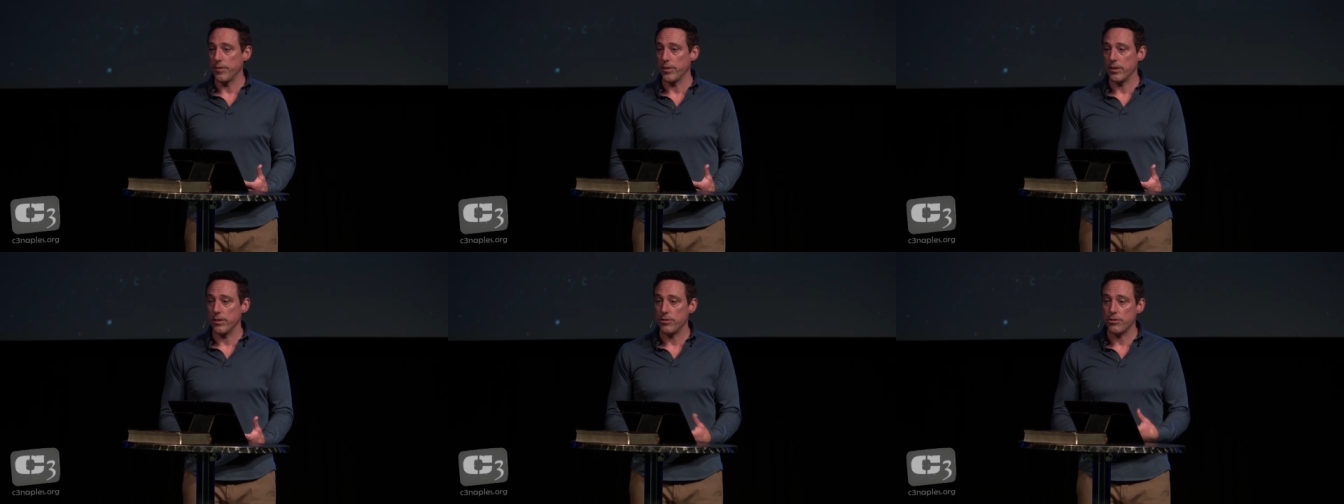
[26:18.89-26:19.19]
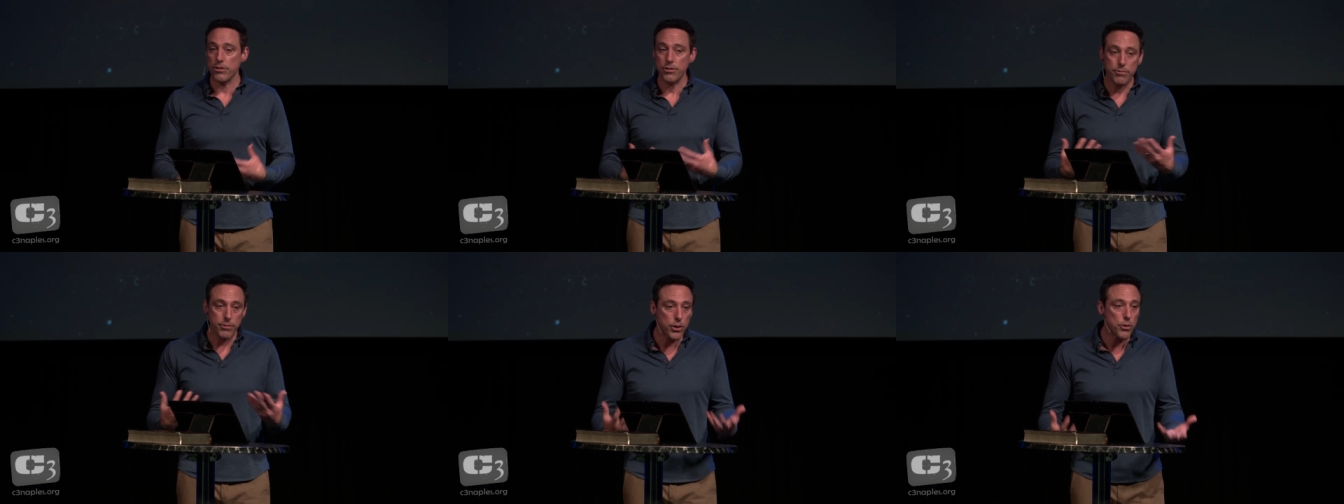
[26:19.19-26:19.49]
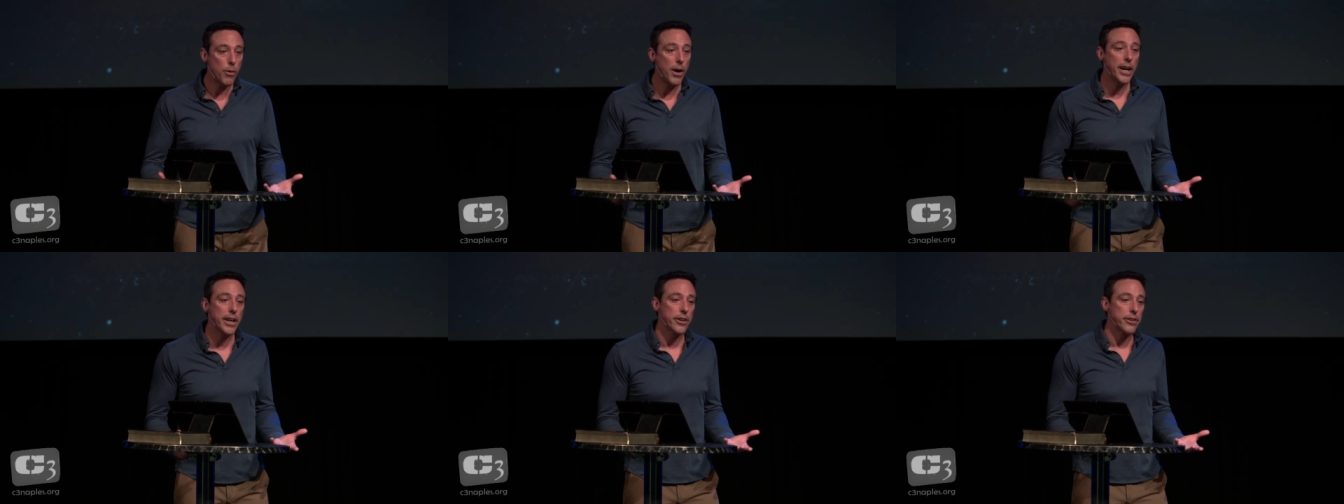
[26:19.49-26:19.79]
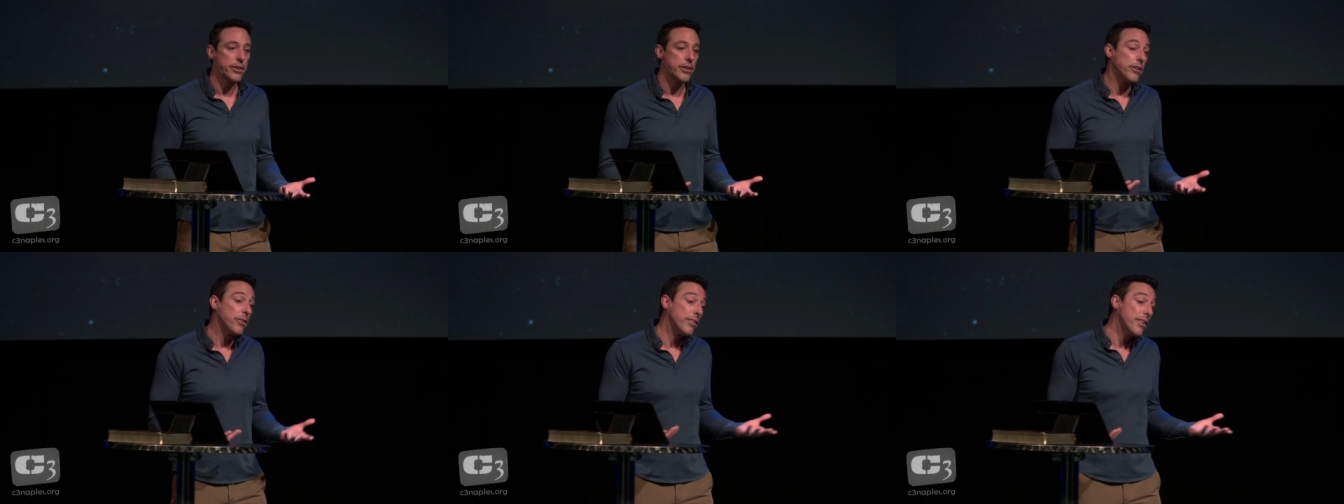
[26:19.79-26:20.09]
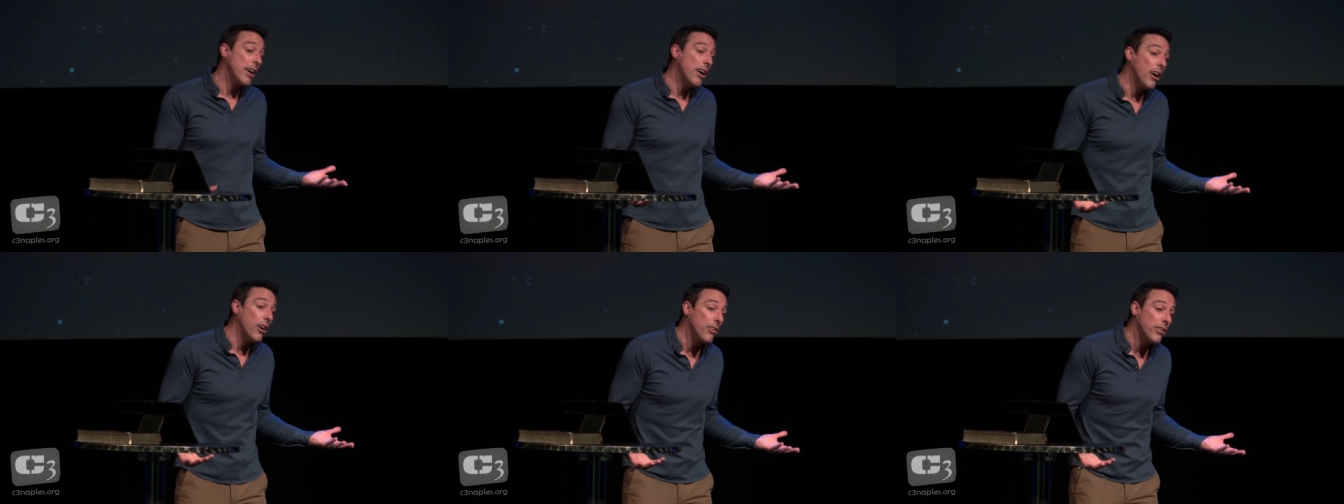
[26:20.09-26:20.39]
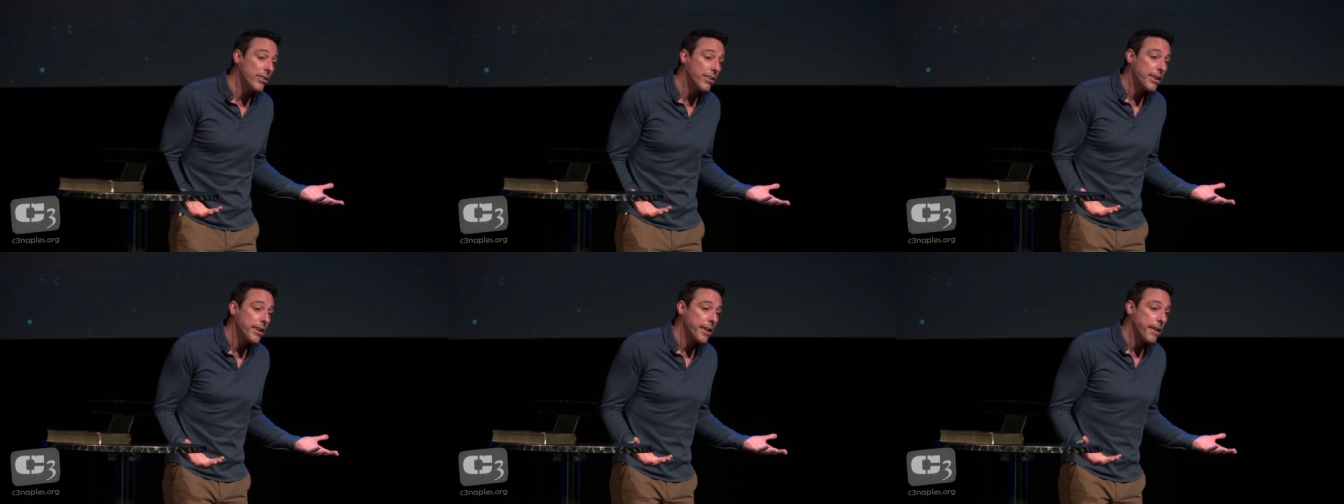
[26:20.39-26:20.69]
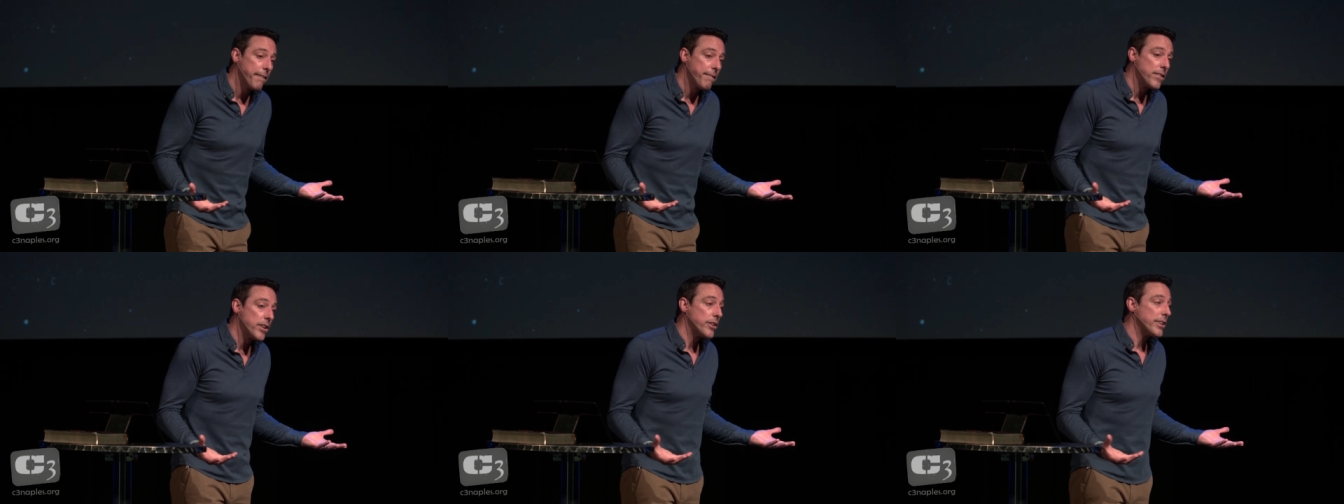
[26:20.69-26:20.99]
It's just required. You don't know.
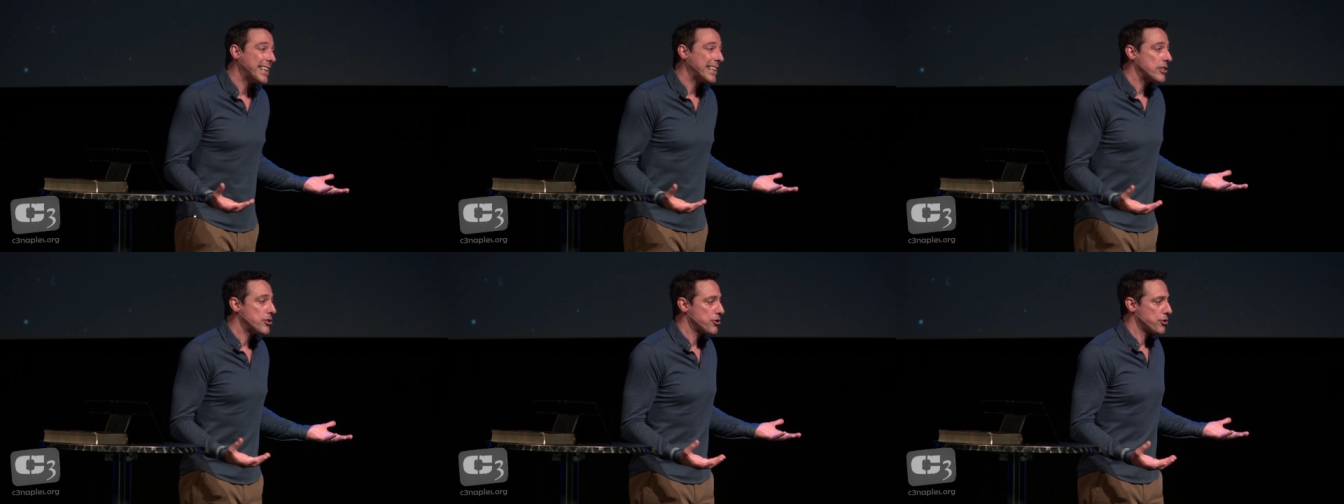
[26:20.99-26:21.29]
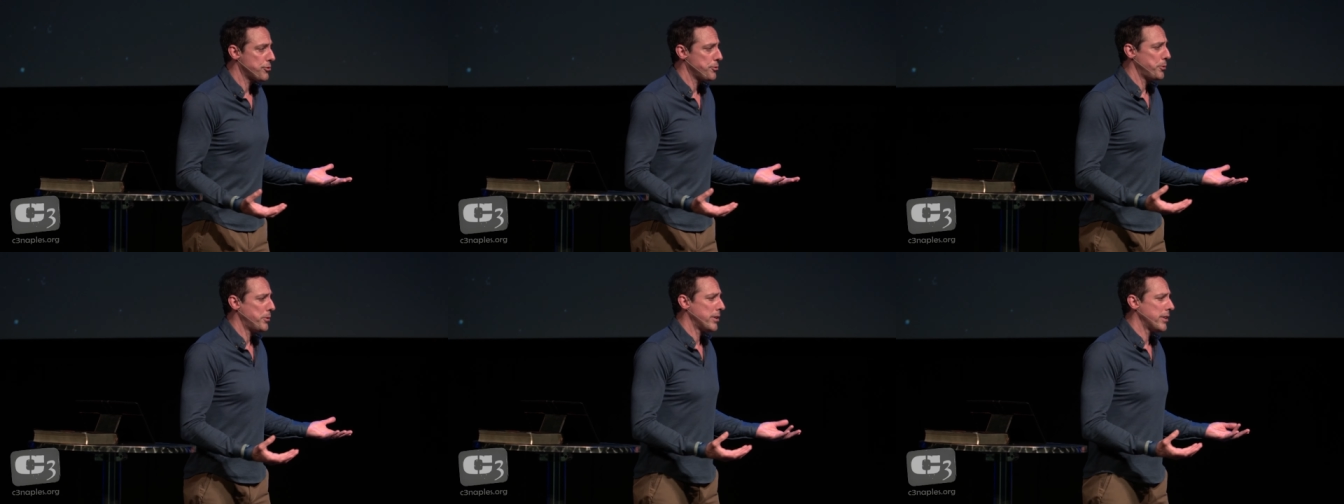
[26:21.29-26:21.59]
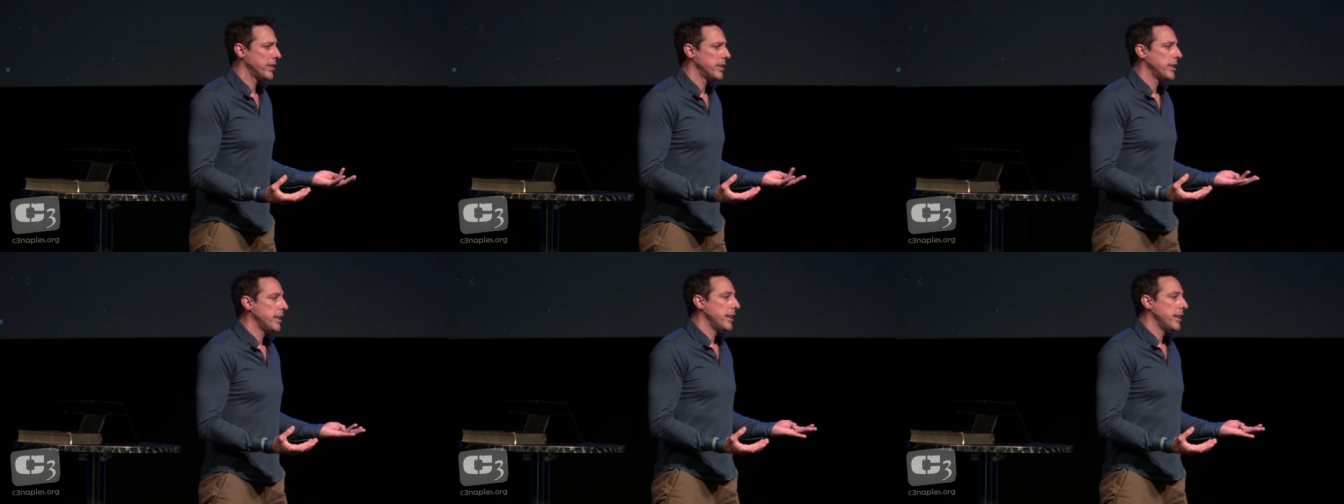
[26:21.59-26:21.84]
You're not sure.